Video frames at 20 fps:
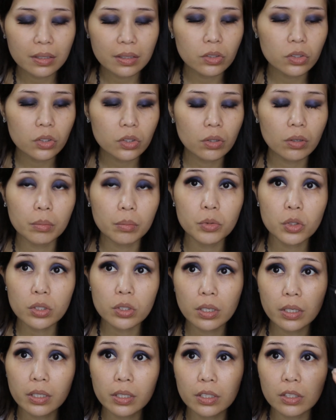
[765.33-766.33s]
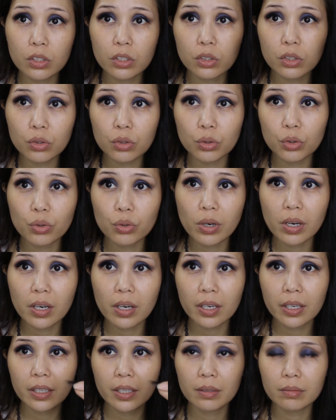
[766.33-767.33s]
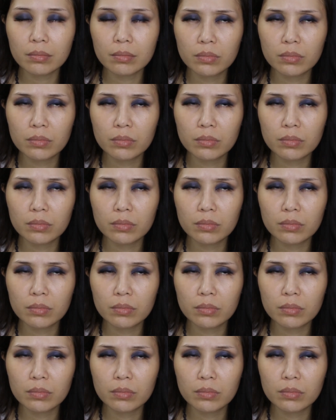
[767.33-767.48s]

So I'm just letting the glue dry.